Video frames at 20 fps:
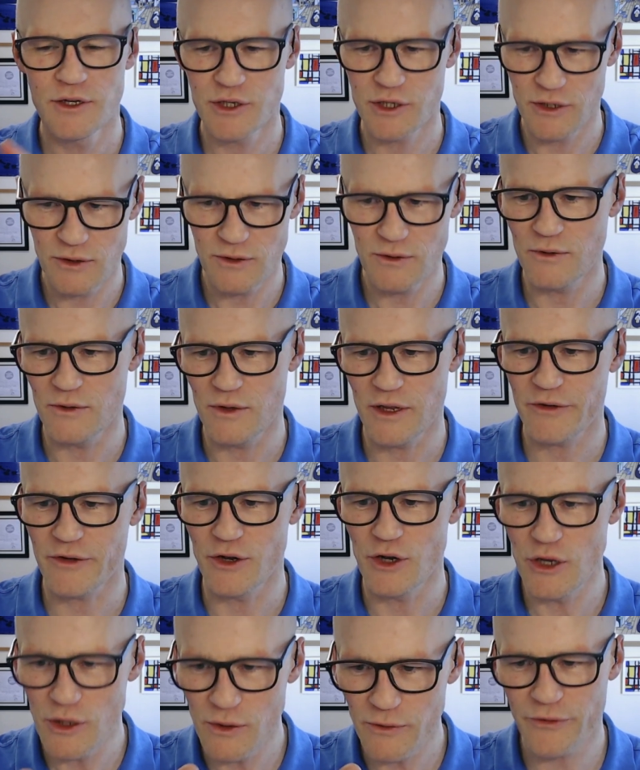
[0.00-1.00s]
2, it's a
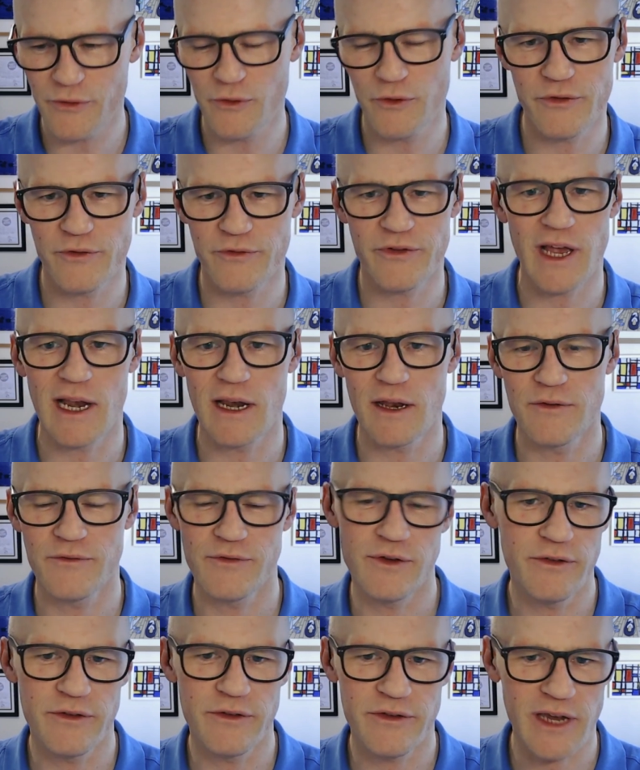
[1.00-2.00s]
new source of talent
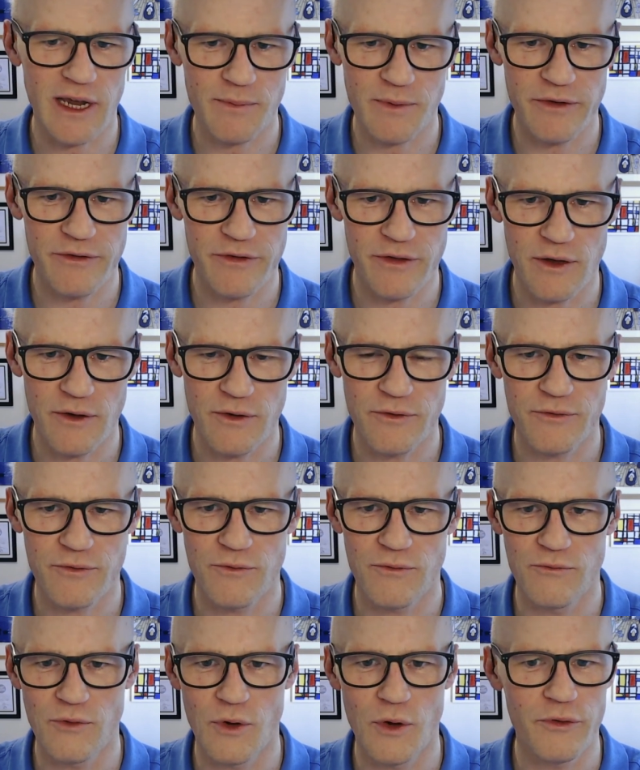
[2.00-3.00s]
for you to tap into those
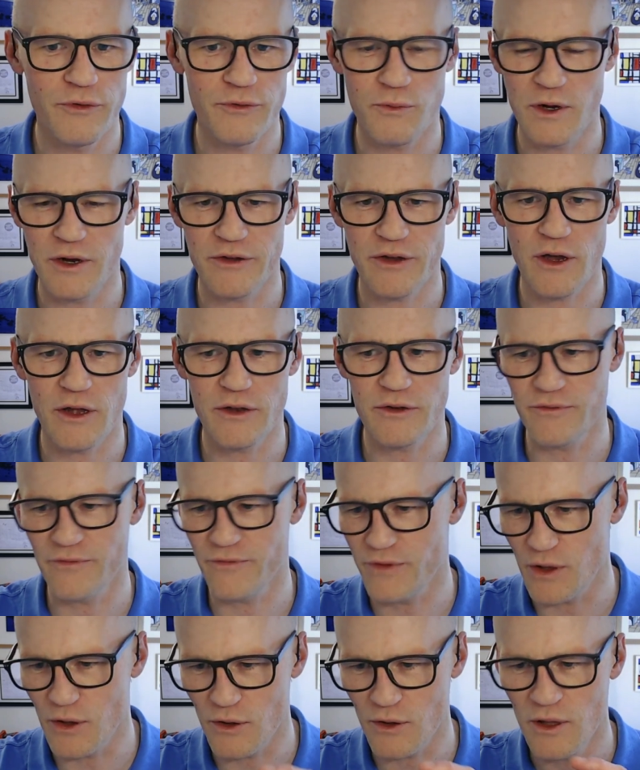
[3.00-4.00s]
roles where it's hard to
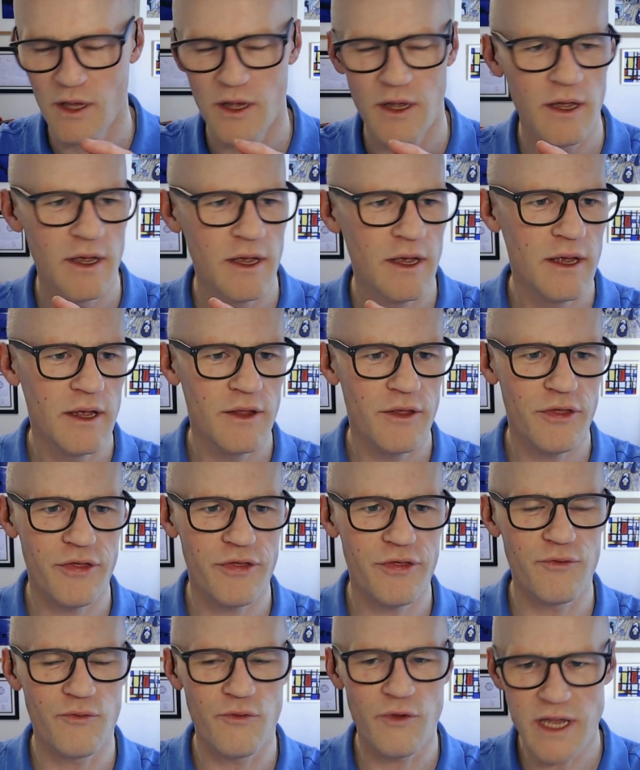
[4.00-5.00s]
fill.
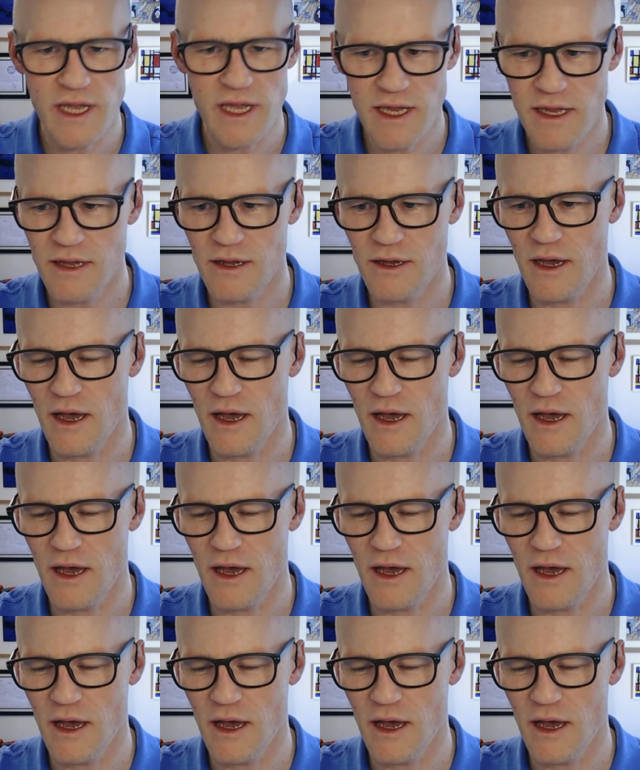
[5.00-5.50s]
3,